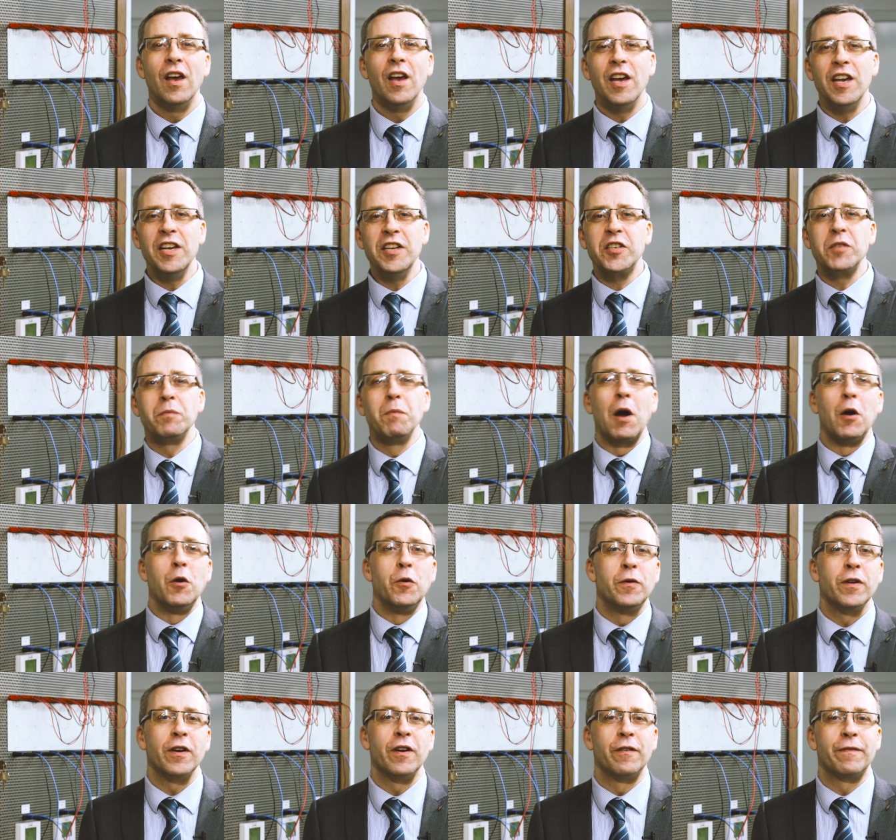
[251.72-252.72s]
Each
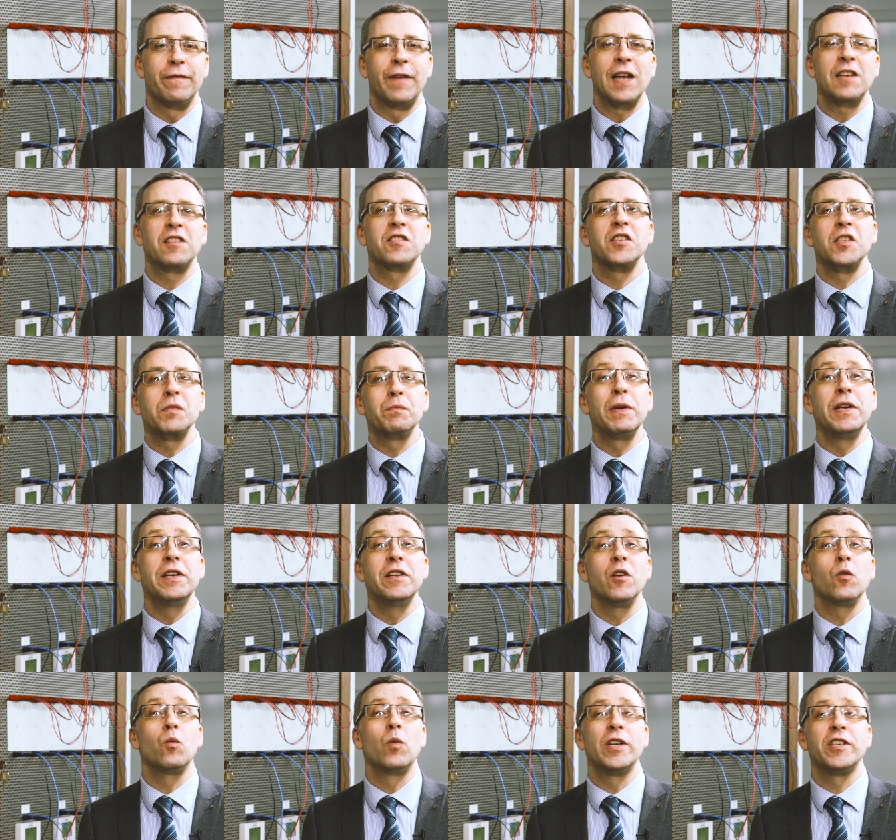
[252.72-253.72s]
mode affects the
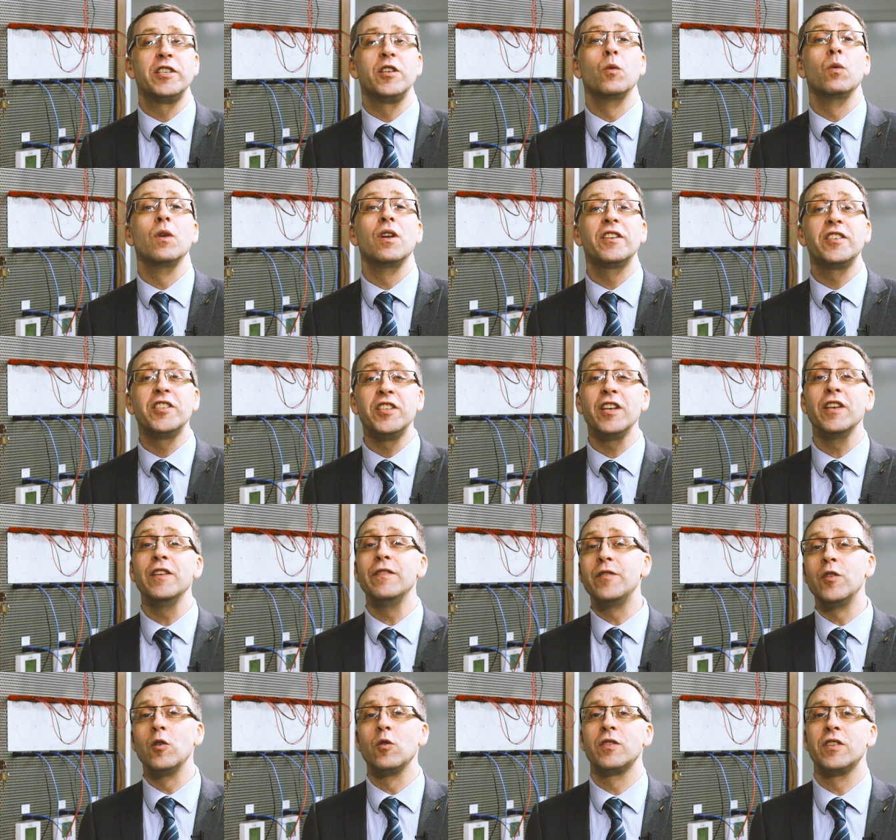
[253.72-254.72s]
speed at which you will
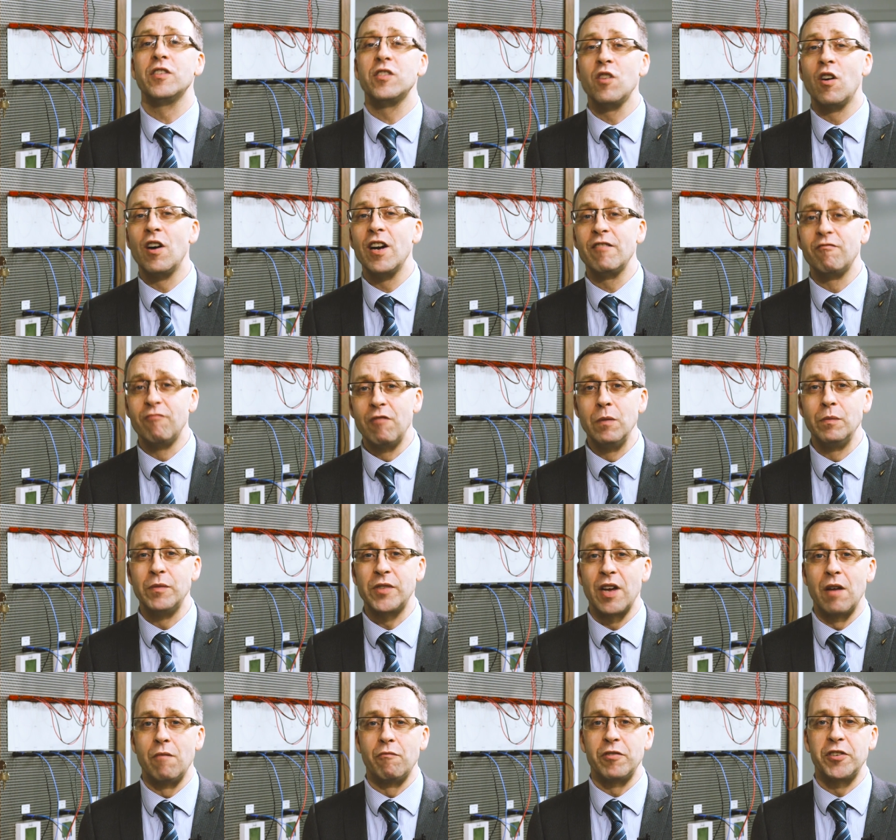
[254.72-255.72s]
achieve your desired room
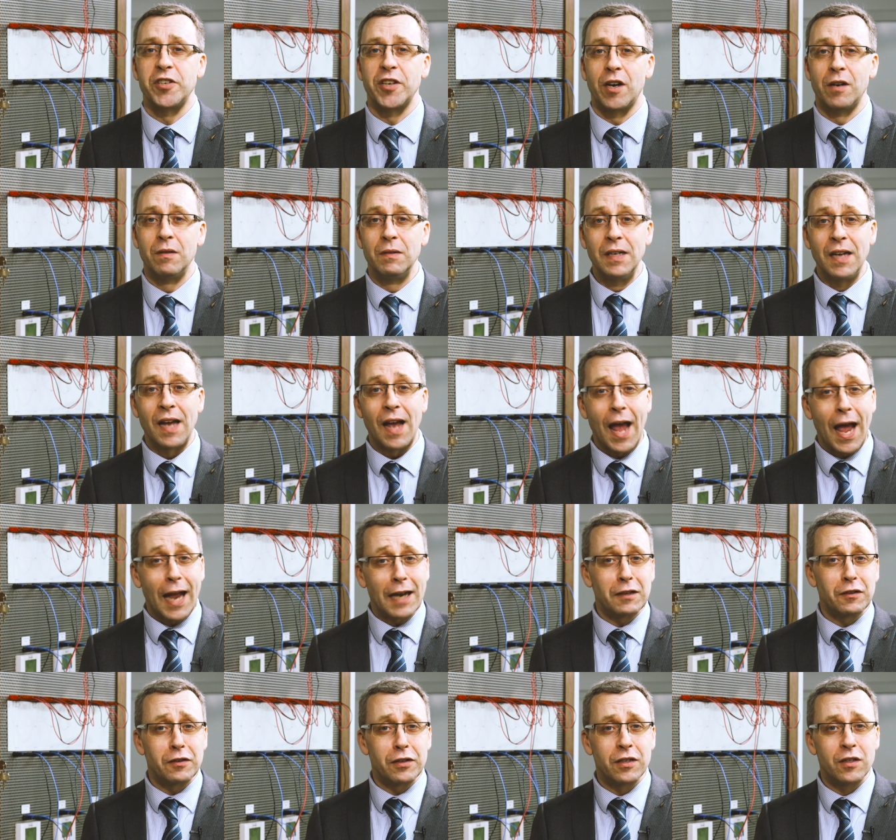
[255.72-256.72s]
temperature
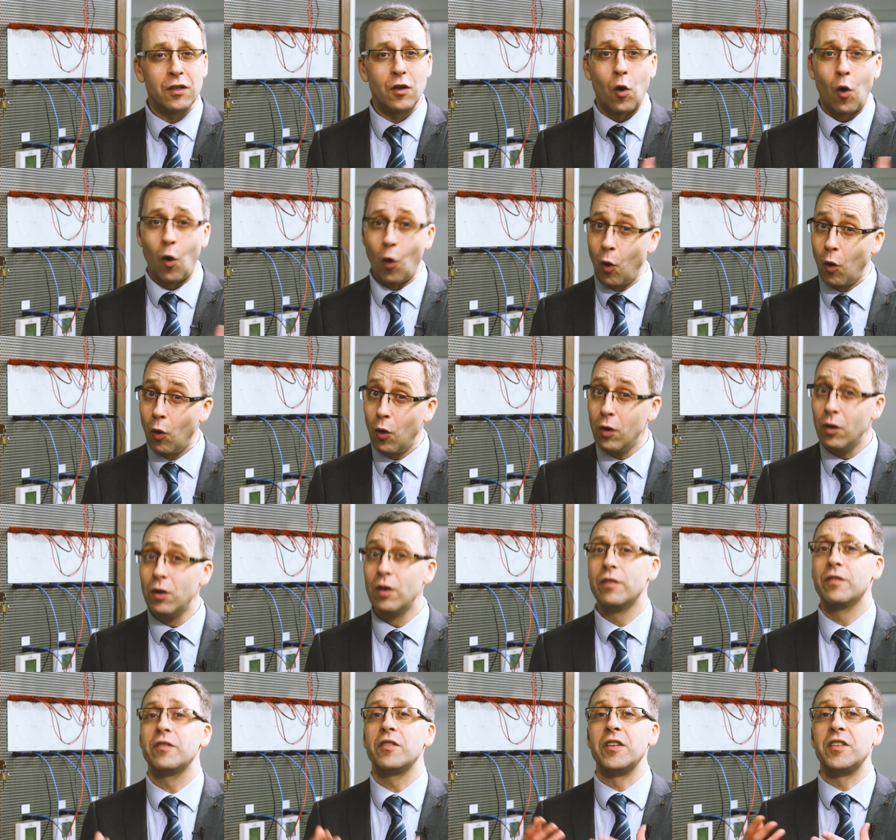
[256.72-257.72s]
and/or
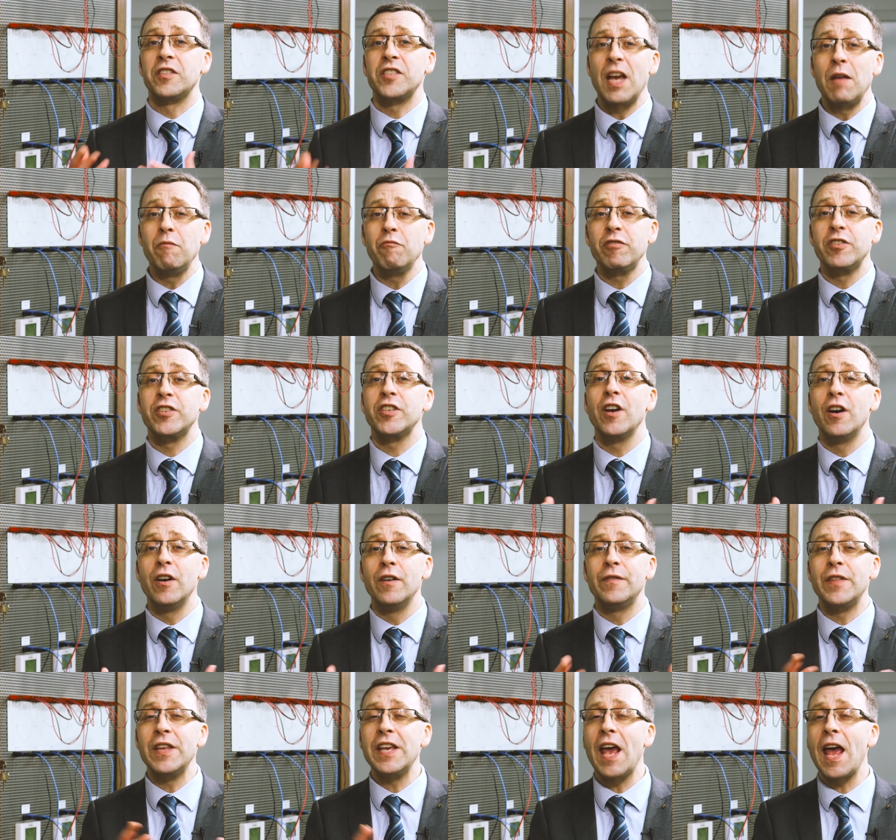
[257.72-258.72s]
the temperature
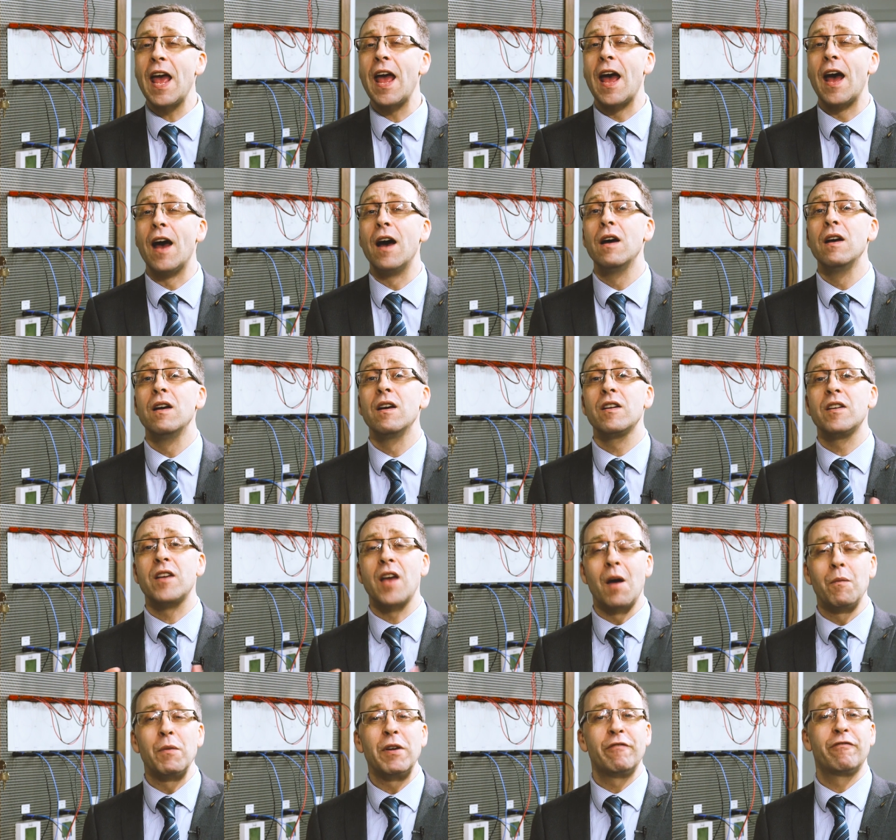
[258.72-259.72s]
of the air
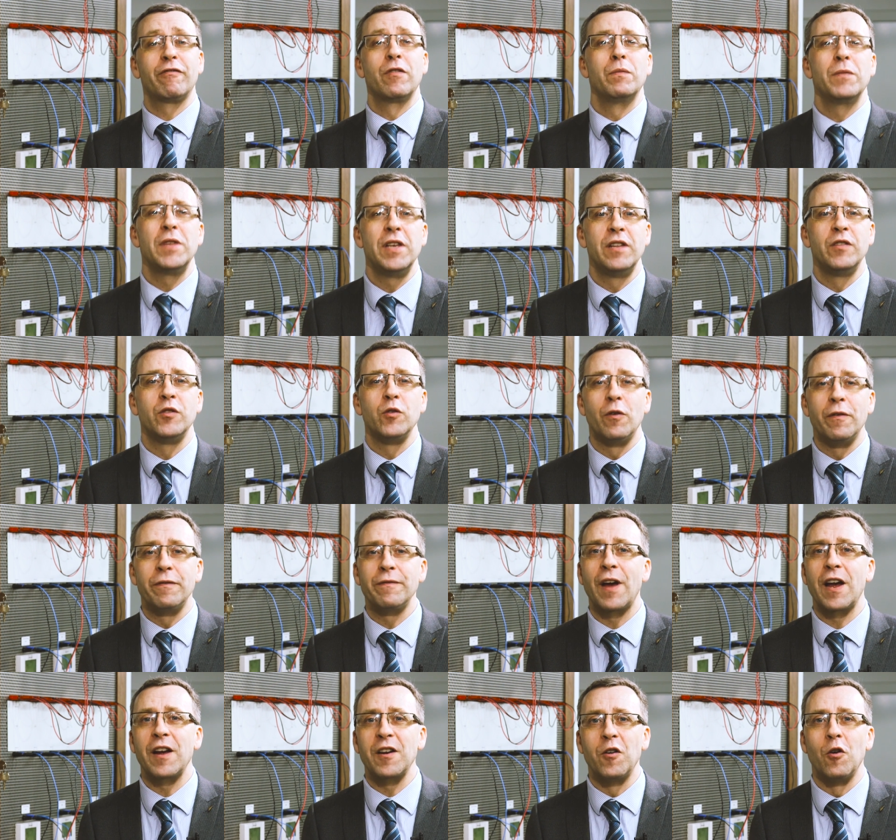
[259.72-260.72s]
coming from the indoor
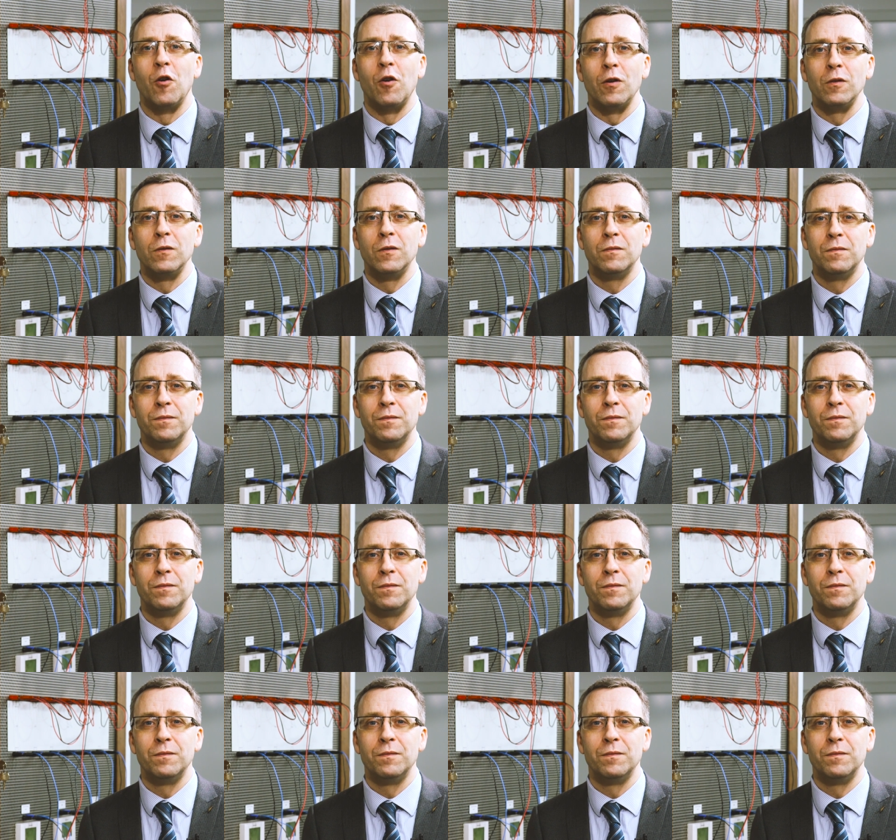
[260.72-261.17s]
fan coil.